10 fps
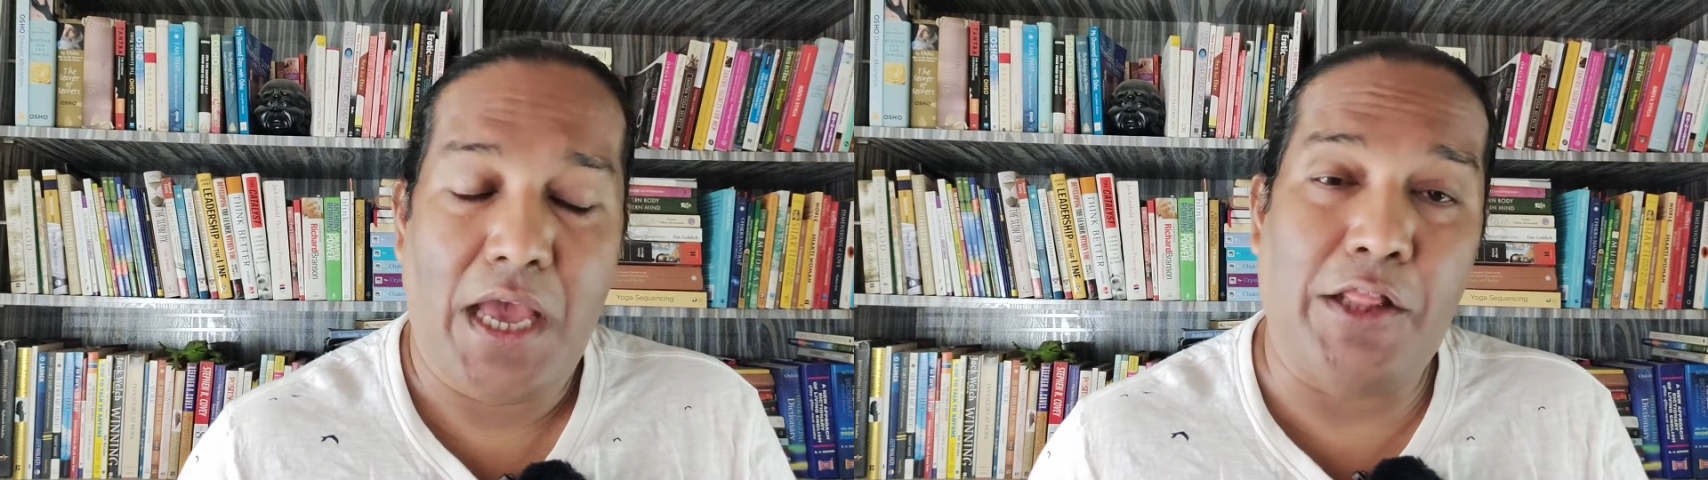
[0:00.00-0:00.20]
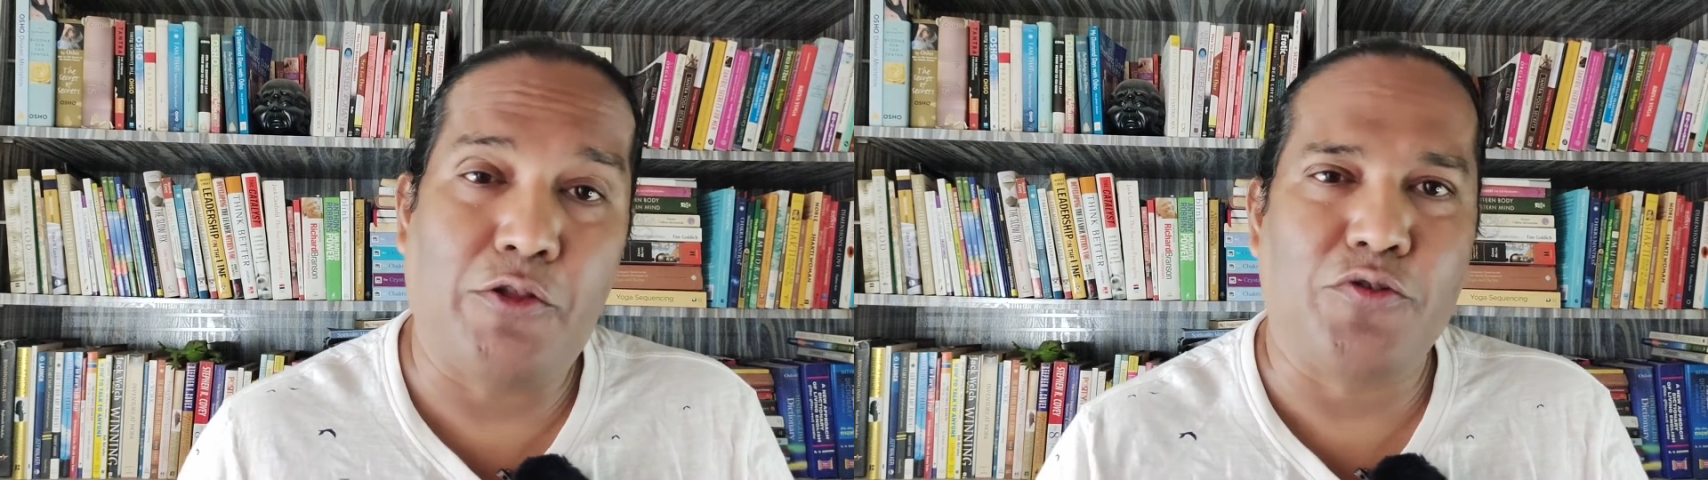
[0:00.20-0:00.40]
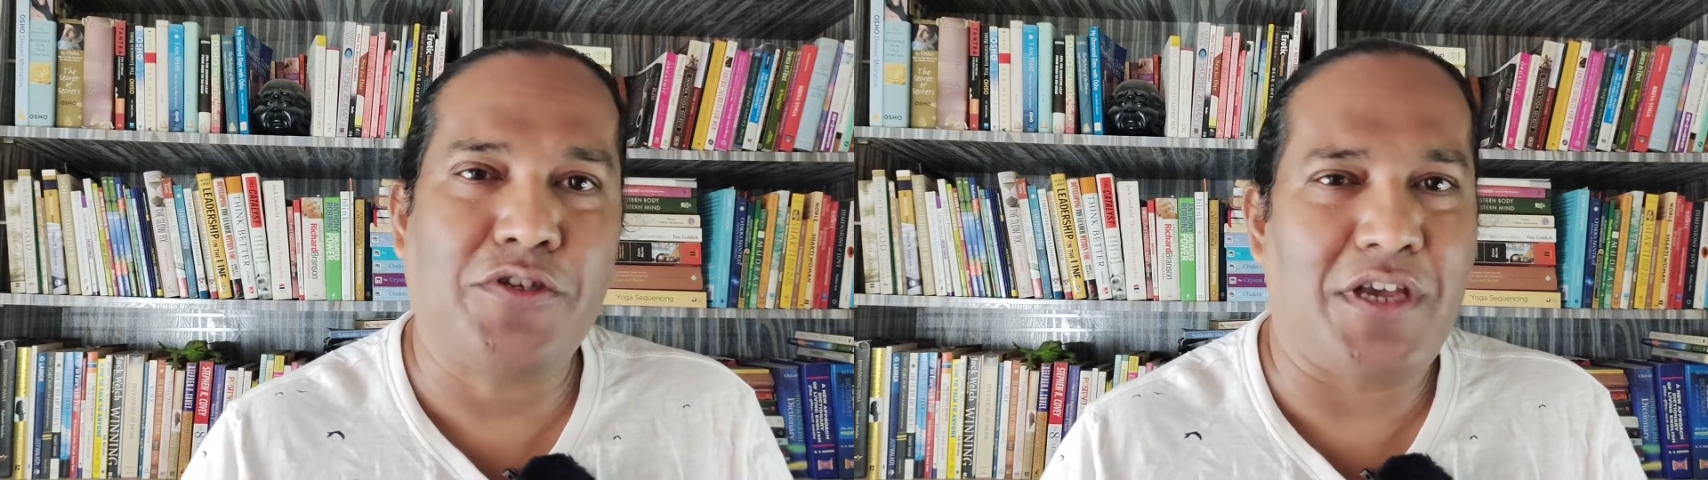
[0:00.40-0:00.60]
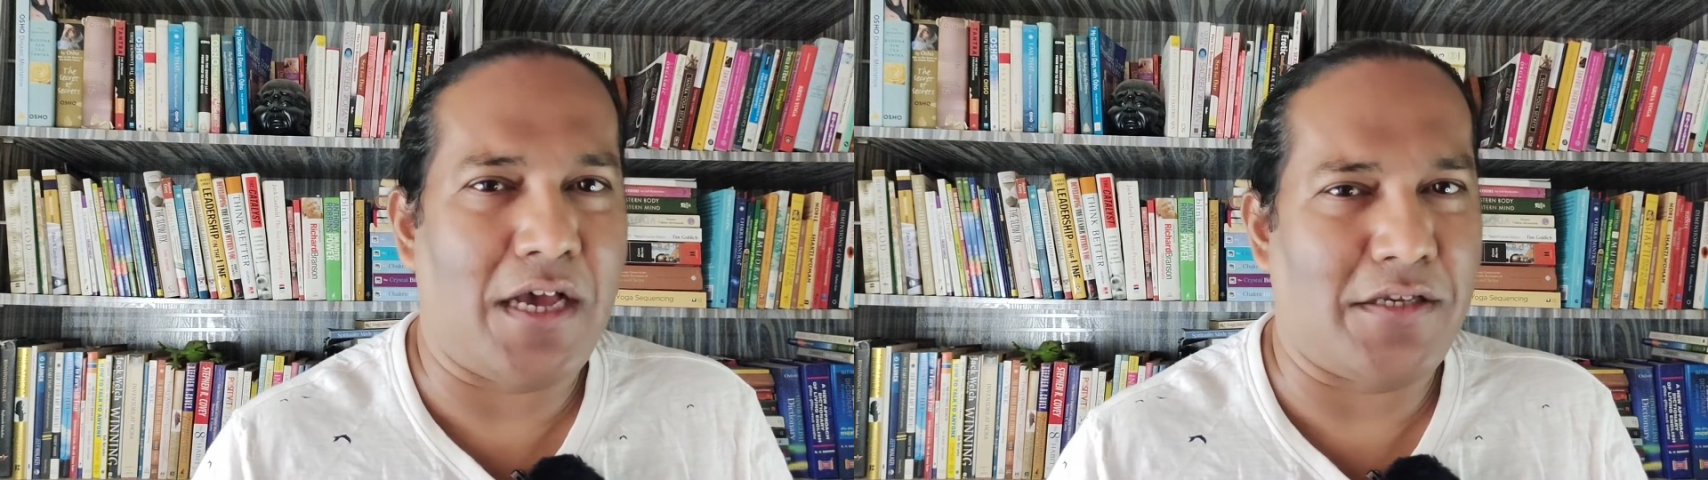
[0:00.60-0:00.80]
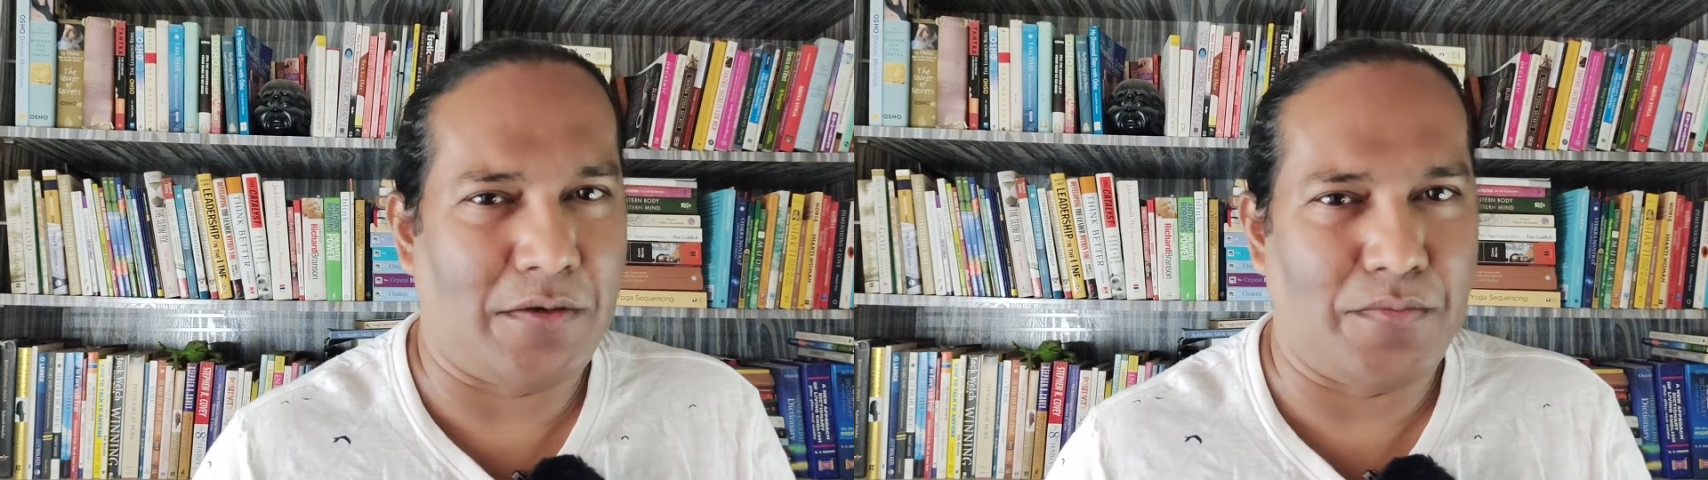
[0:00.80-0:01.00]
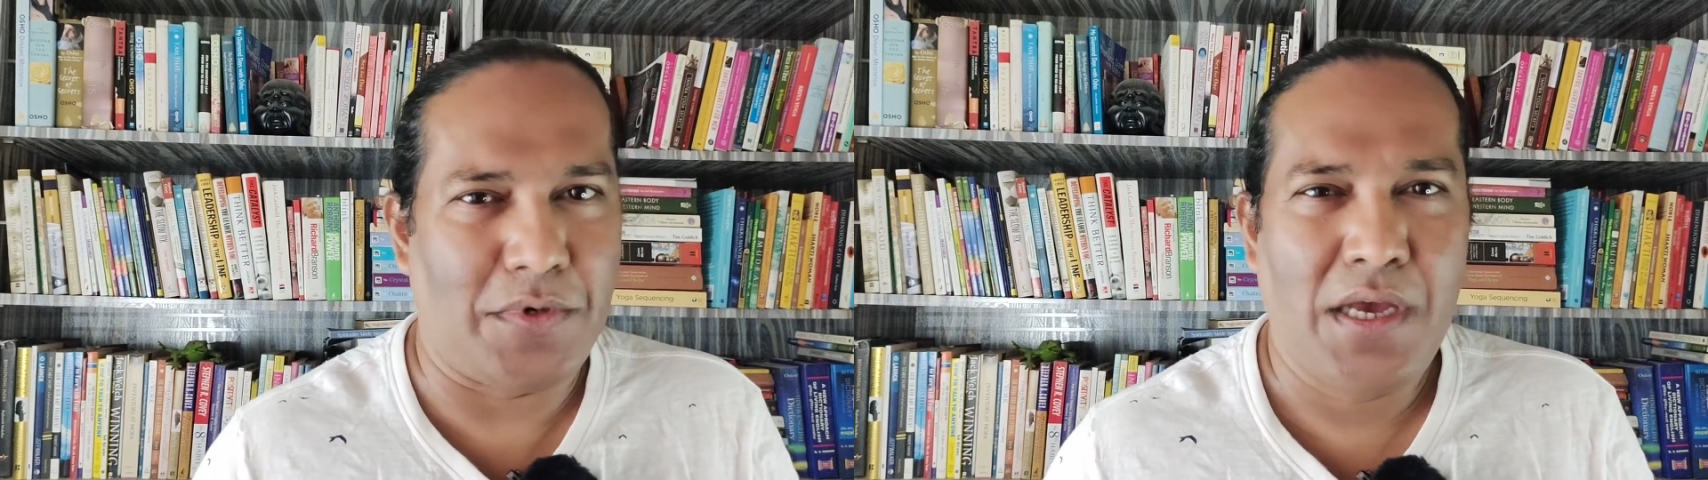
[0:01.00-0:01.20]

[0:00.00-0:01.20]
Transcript: enthusiasm,